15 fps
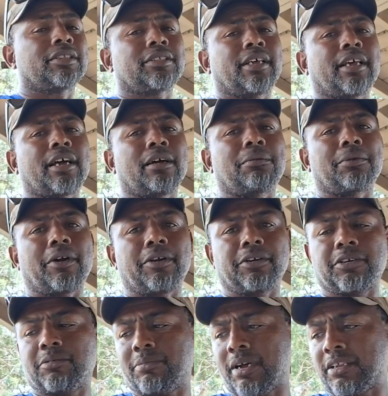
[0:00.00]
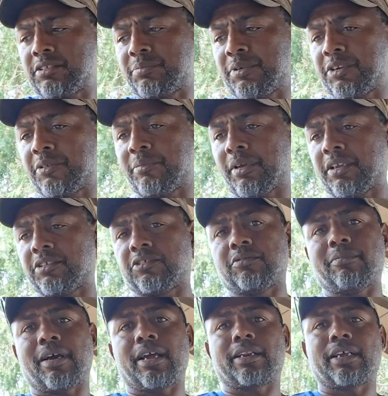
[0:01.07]
thing I'm learning about spinnerbaits, you
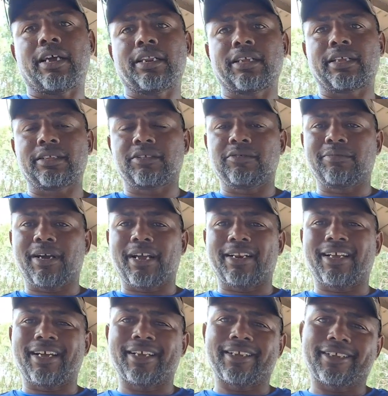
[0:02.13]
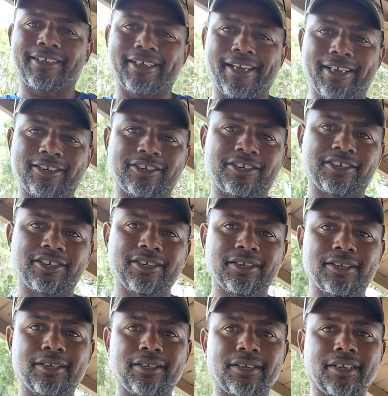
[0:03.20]
might not catch
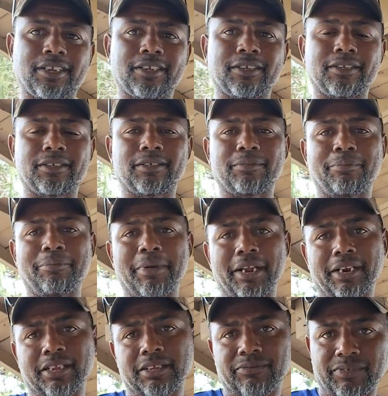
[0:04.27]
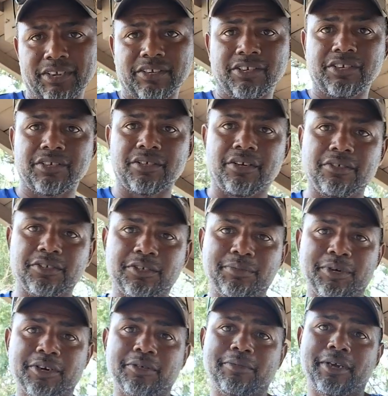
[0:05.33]
as many fish on the
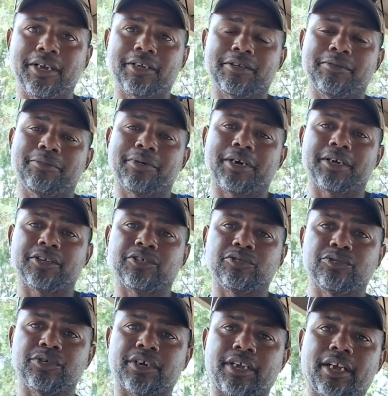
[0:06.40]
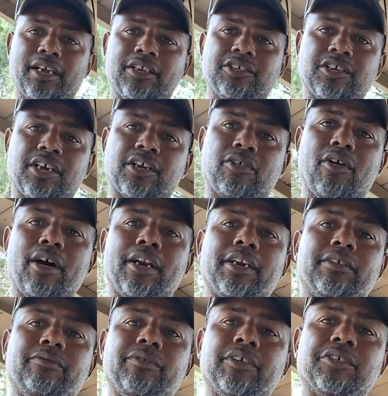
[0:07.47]
spinnerbait, but you will catch a quality
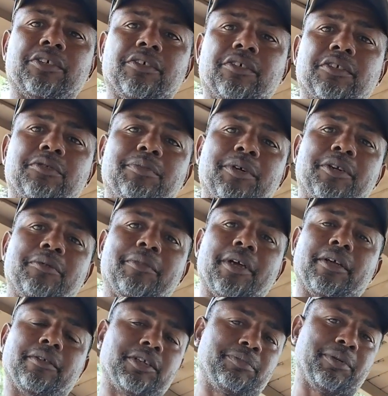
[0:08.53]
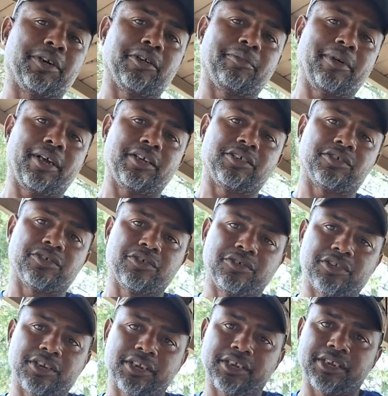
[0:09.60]
fish on the spinnerbait. Spinnerbaits
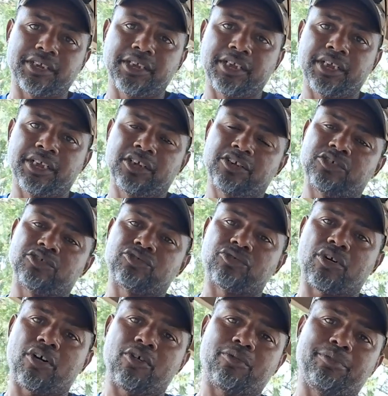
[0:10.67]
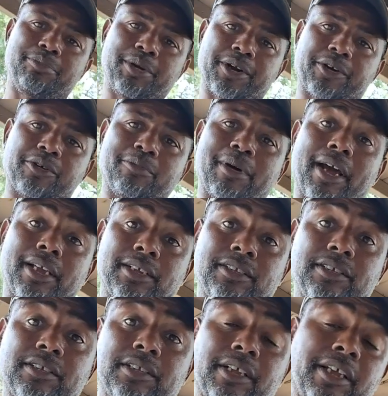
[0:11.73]
usually draw bigger
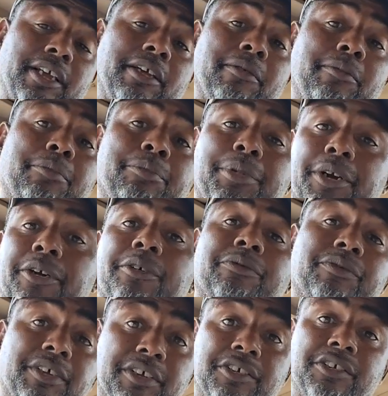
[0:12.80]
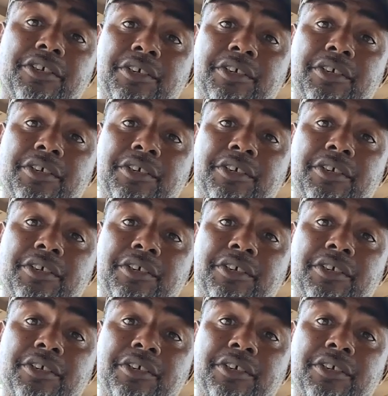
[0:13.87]
bites. They get bigger fish